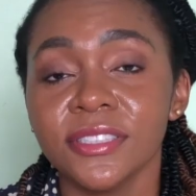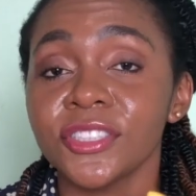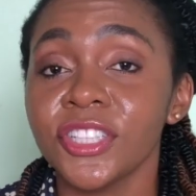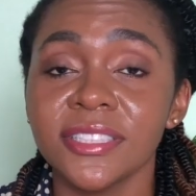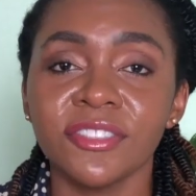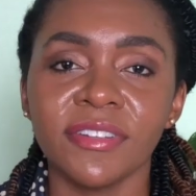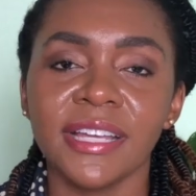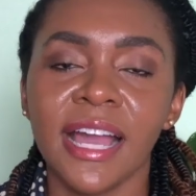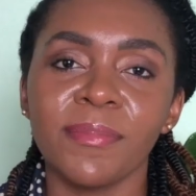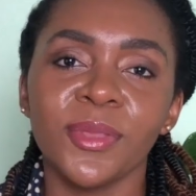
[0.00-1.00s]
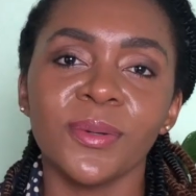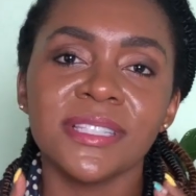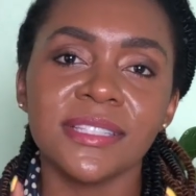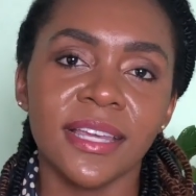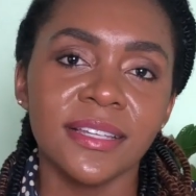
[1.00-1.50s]
Just to recap those
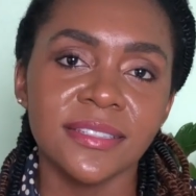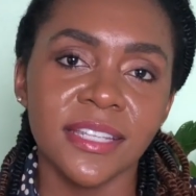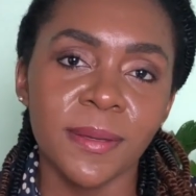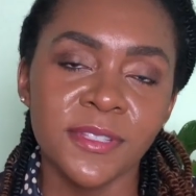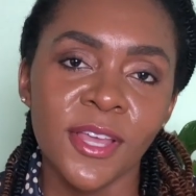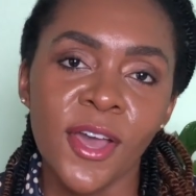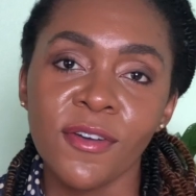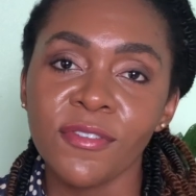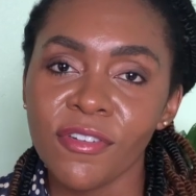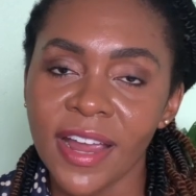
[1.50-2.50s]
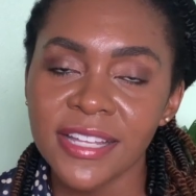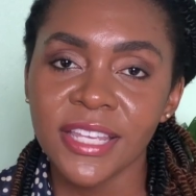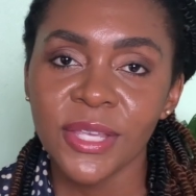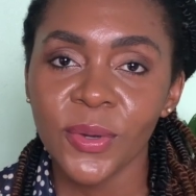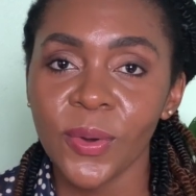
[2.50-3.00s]
six tips, for
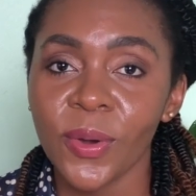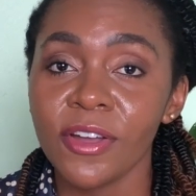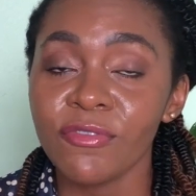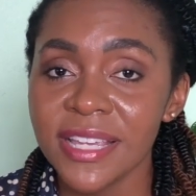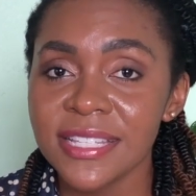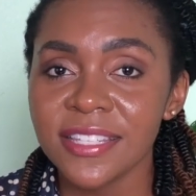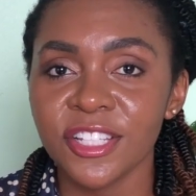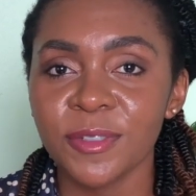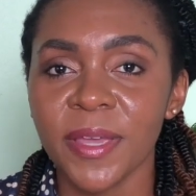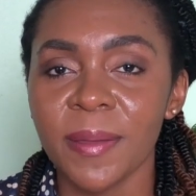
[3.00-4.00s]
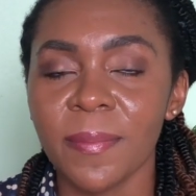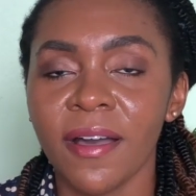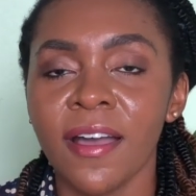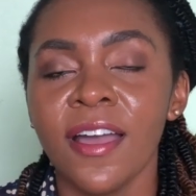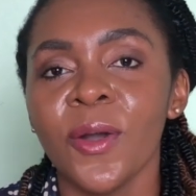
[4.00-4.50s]
writing your research
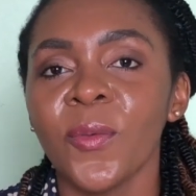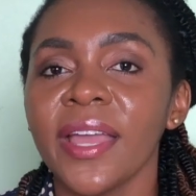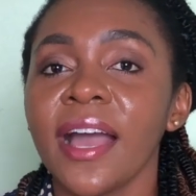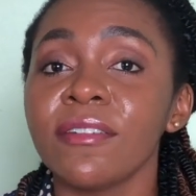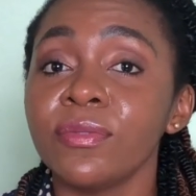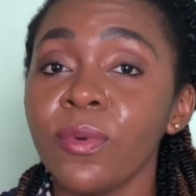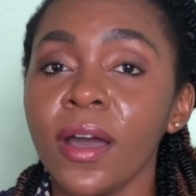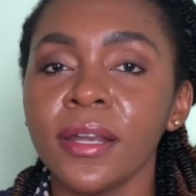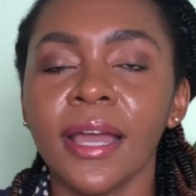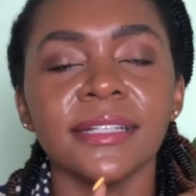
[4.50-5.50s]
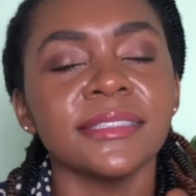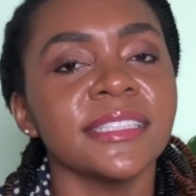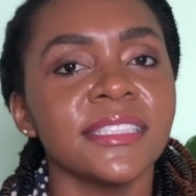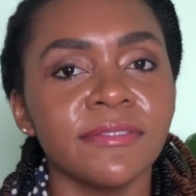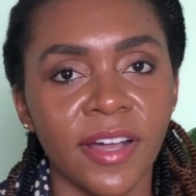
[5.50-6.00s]
paper, we have one,
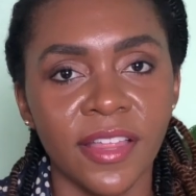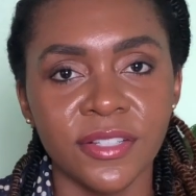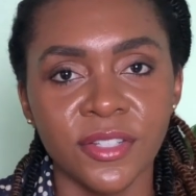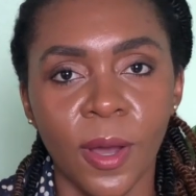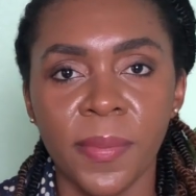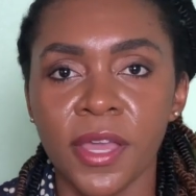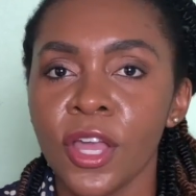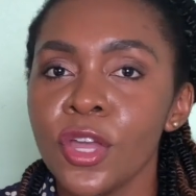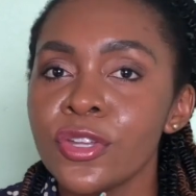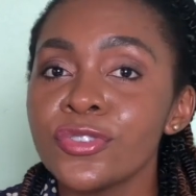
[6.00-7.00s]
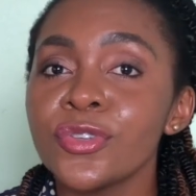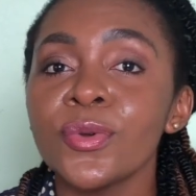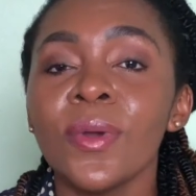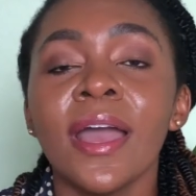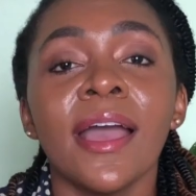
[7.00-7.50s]
identify the topic,
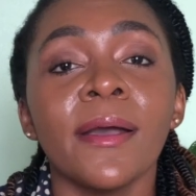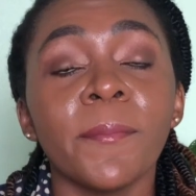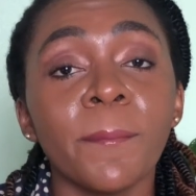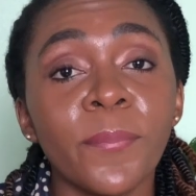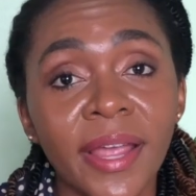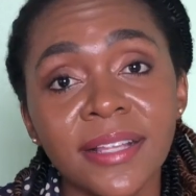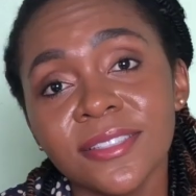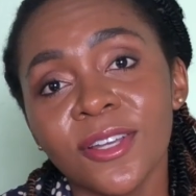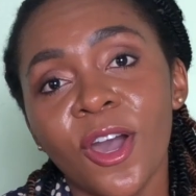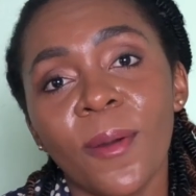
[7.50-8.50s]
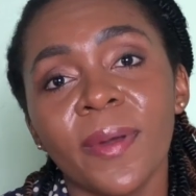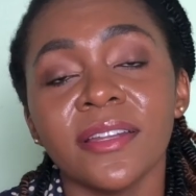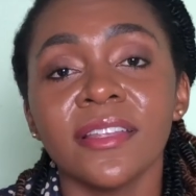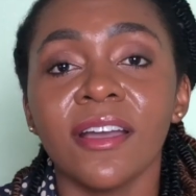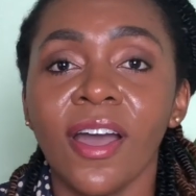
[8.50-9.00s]
two, brainstorm
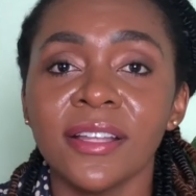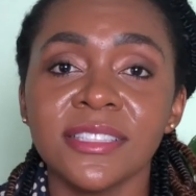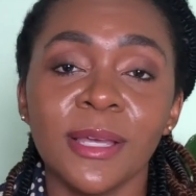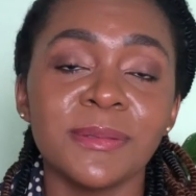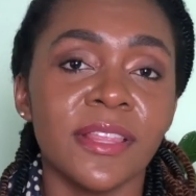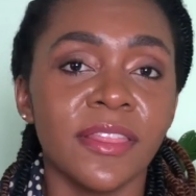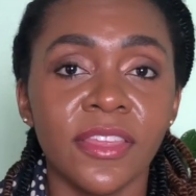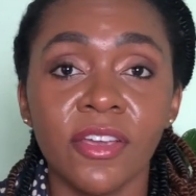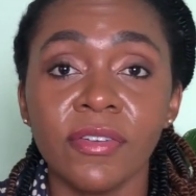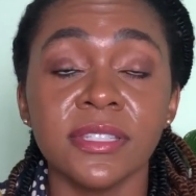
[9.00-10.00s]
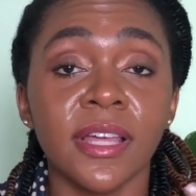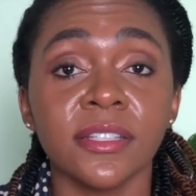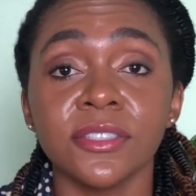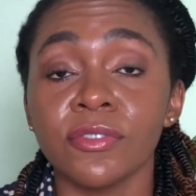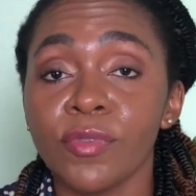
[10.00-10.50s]
and the concepts and theories that
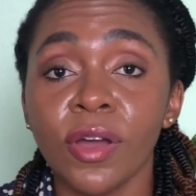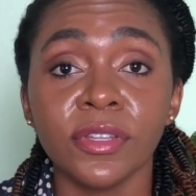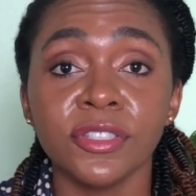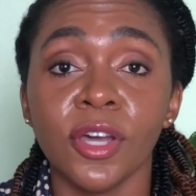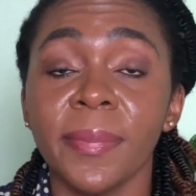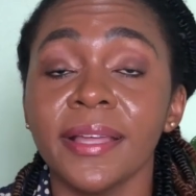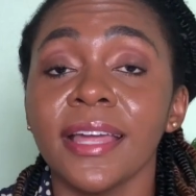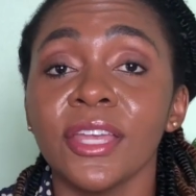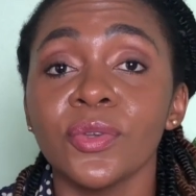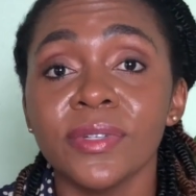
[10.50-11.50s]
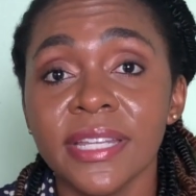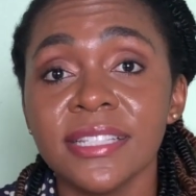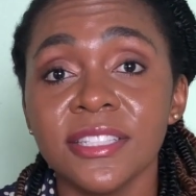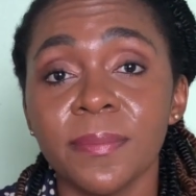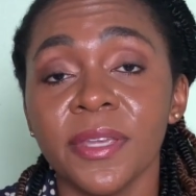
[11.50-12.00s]
surround the topic that you need
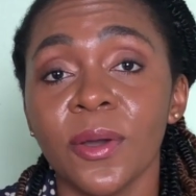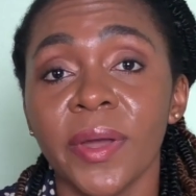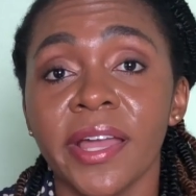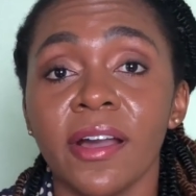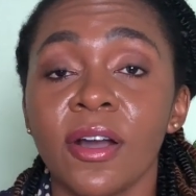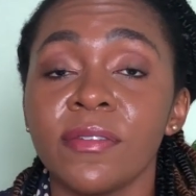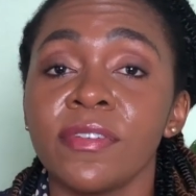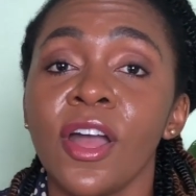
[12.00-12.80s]
to be aware of,